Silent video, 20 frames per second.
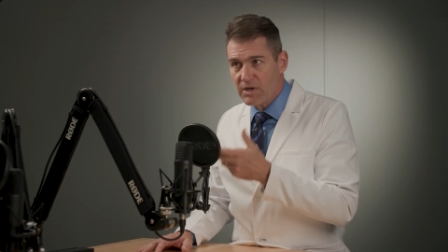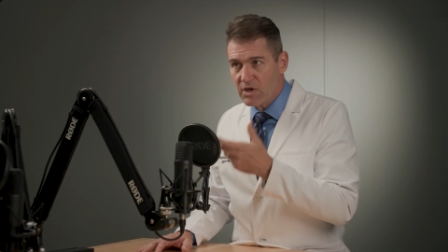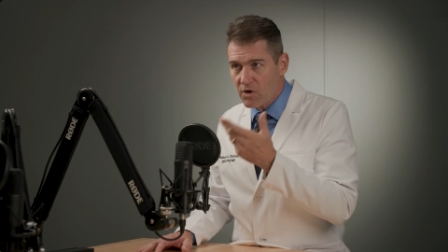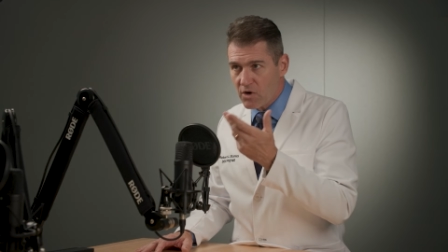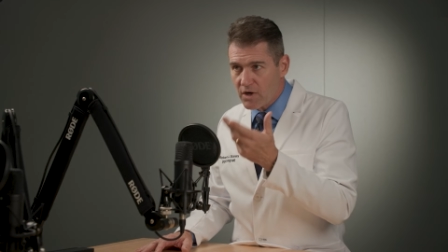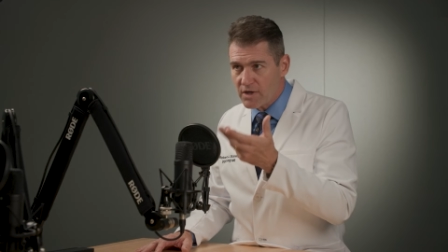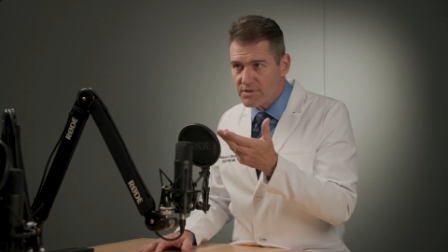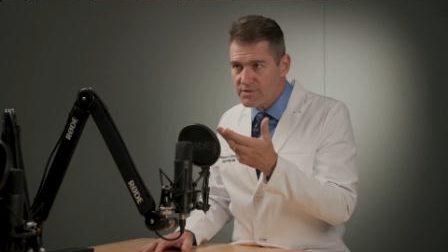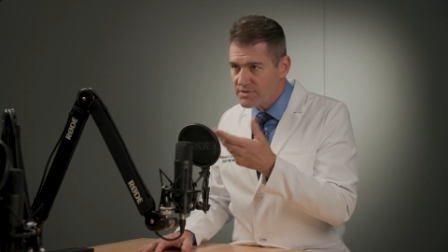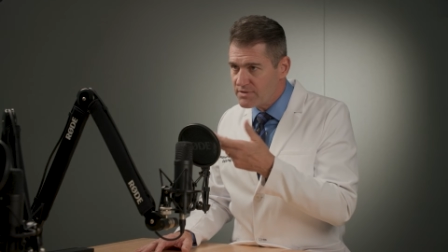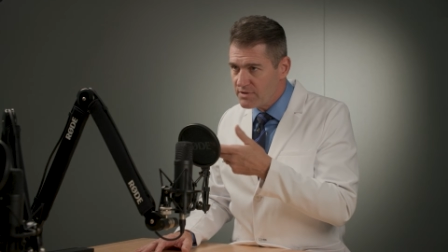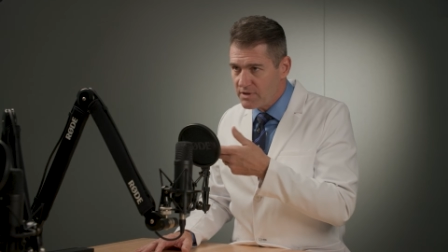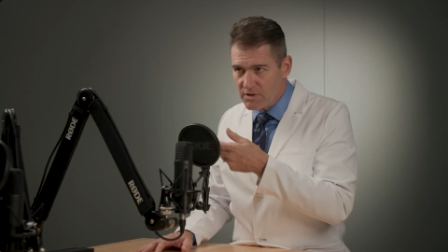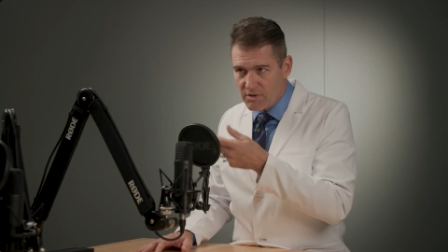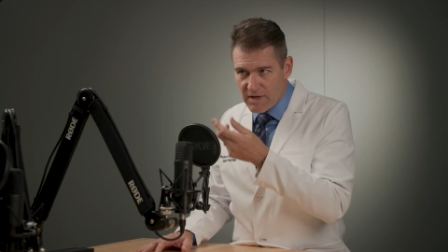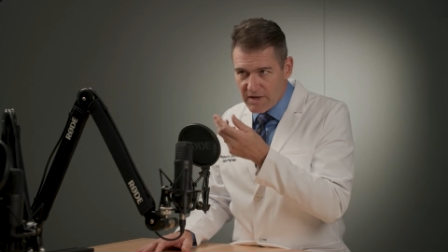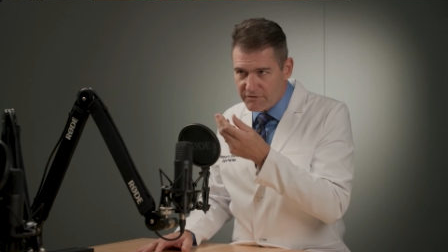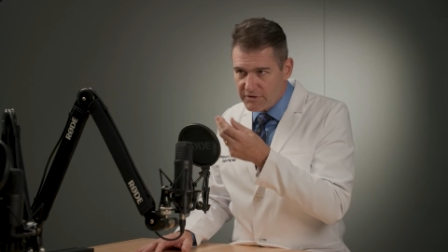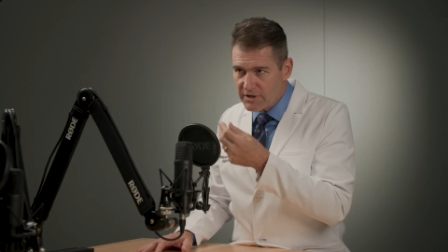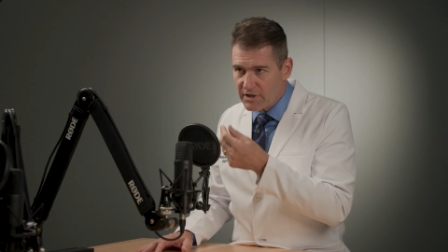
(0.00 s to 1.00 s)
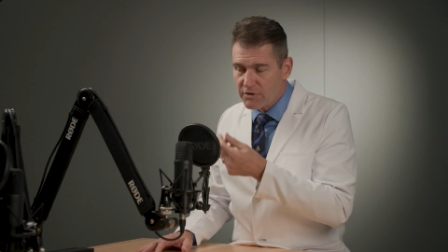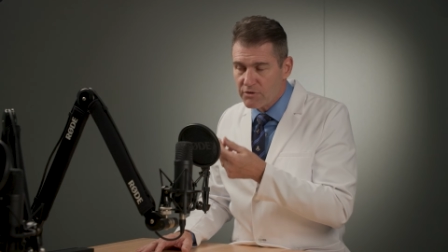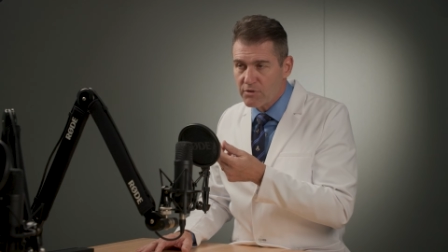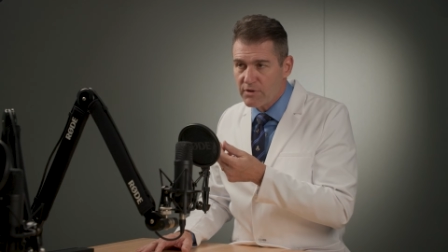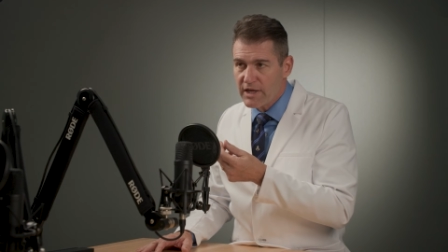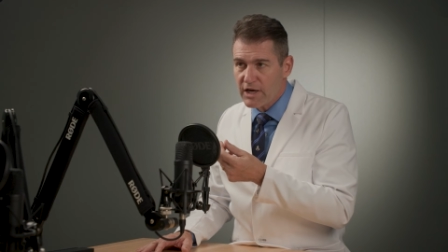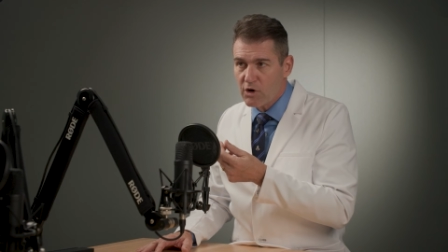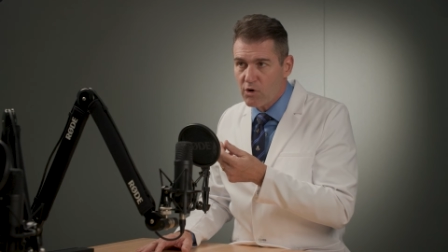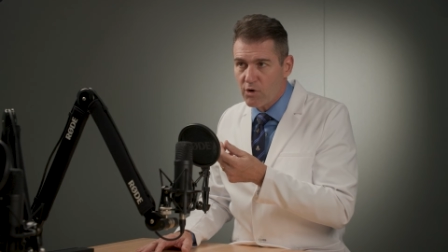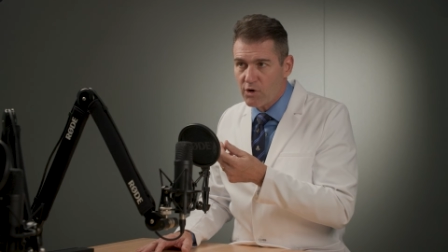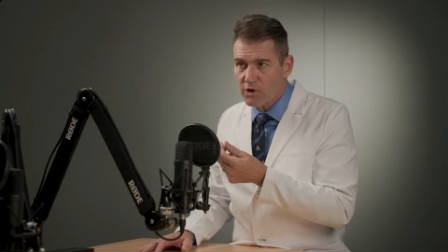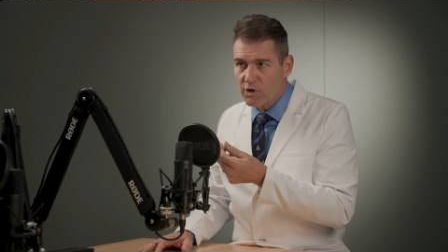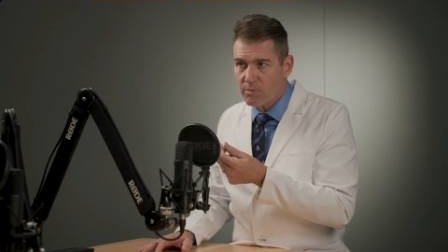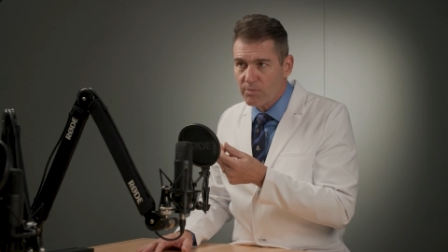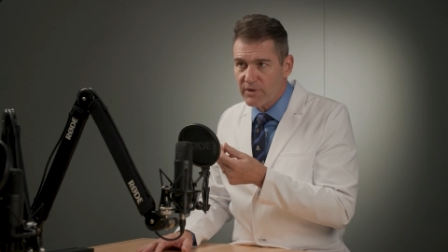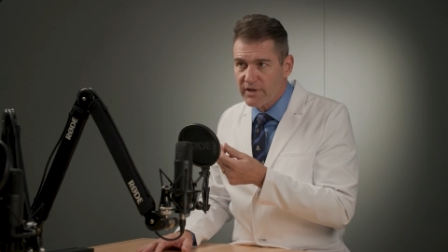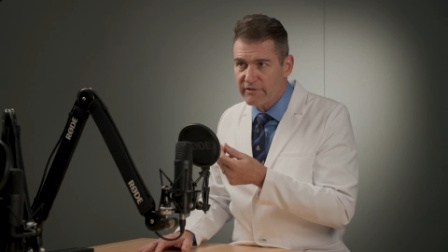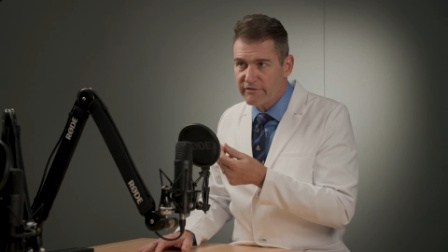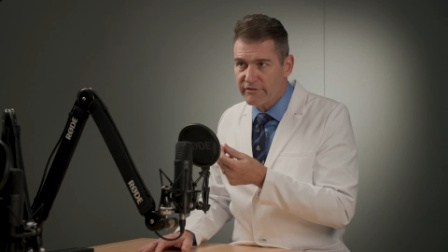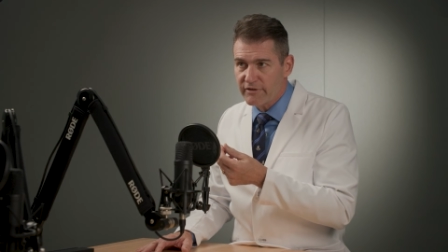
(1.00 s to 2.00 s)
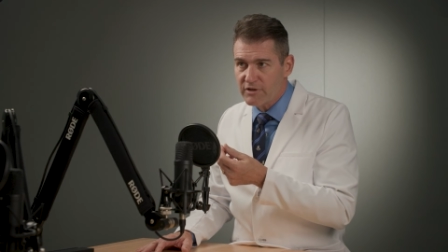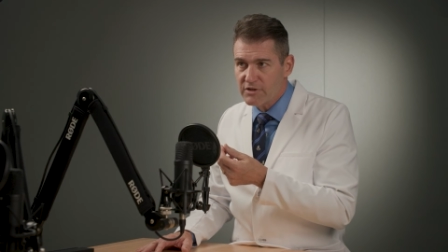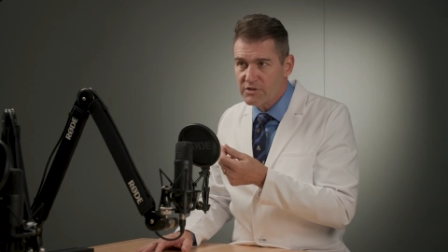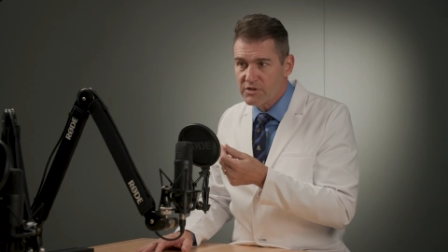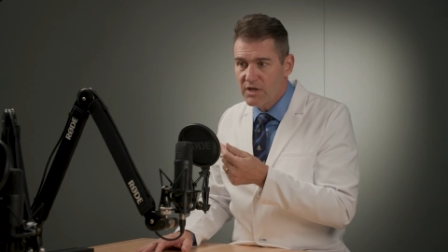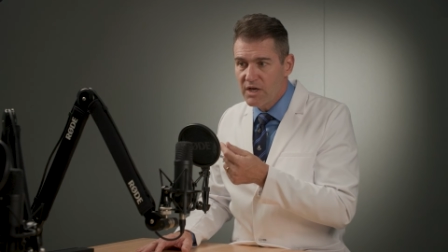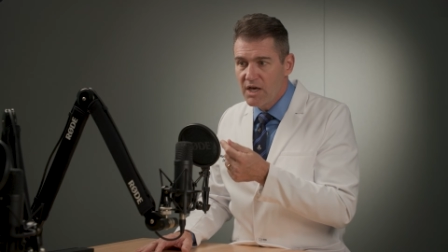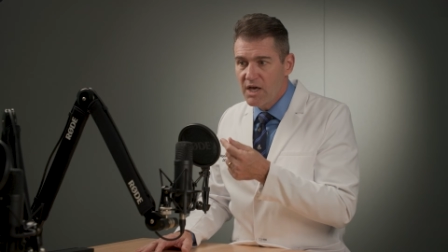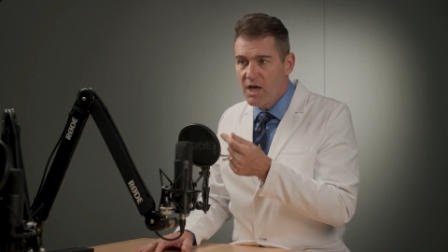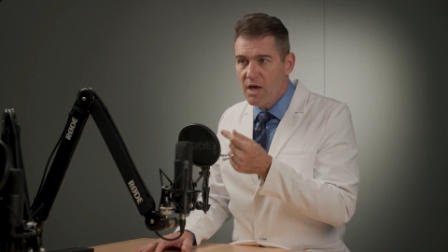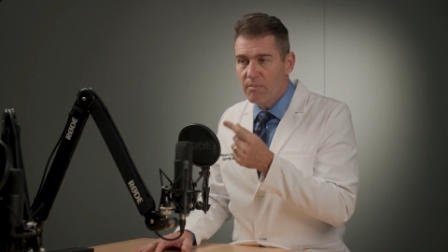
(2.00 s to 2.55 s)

because you have to get through that cortical plate first.